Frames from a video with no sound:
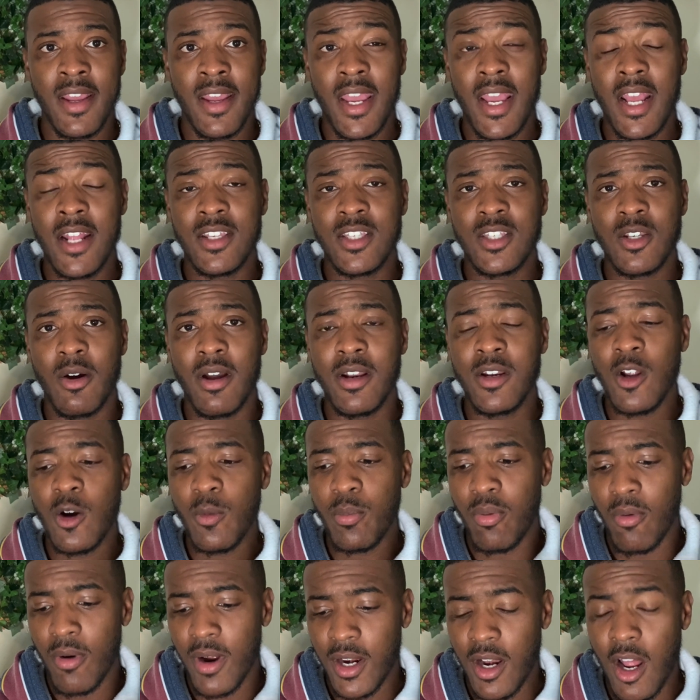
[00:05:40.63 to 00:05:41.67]
And so at no
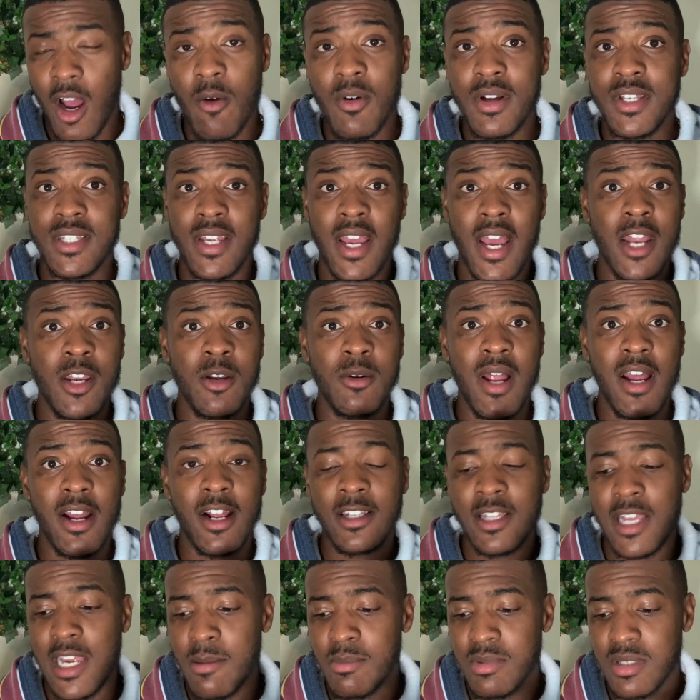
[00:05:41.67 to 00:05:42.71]
point I always say I do not
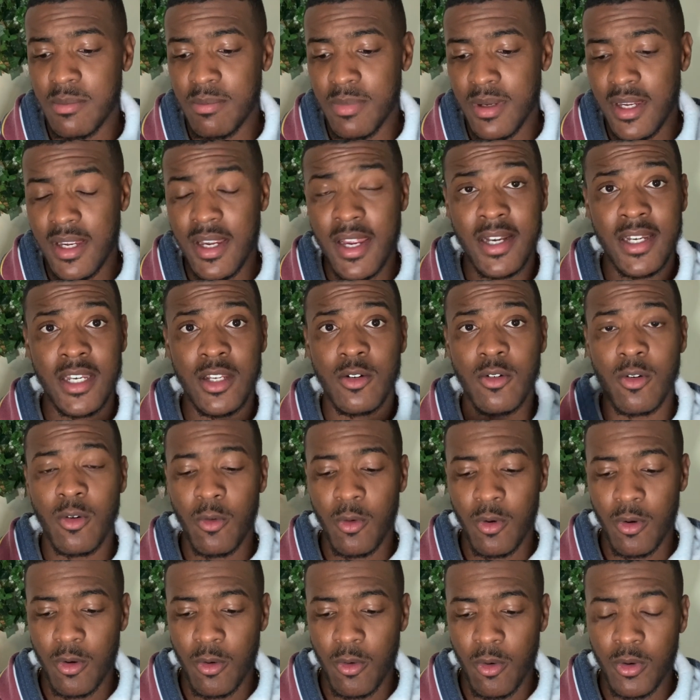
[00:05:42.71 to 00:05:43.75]
claim to be any
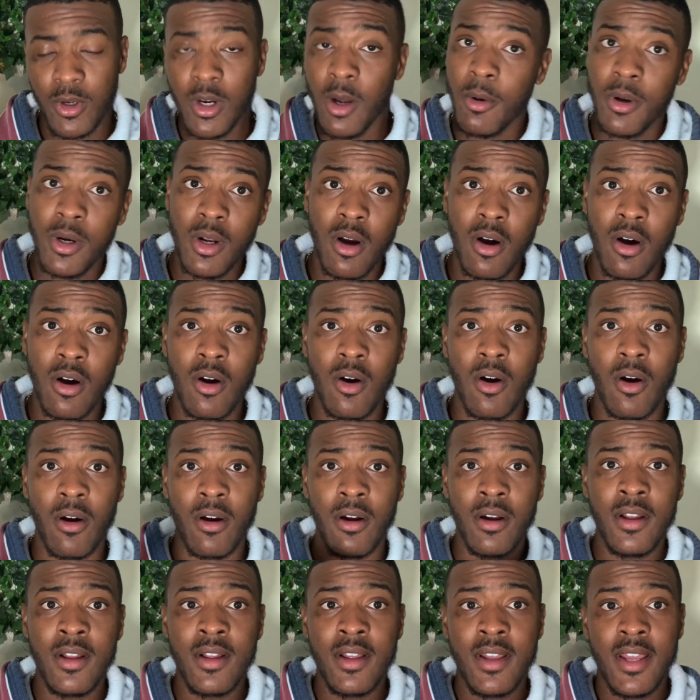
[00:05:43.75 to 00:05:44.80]
guru, know-it-all,
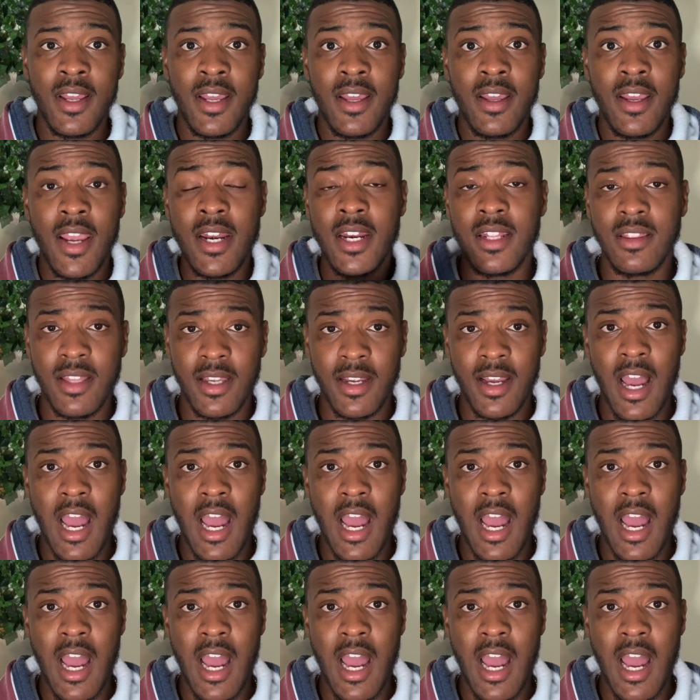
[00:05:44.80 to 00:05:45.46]
or anything.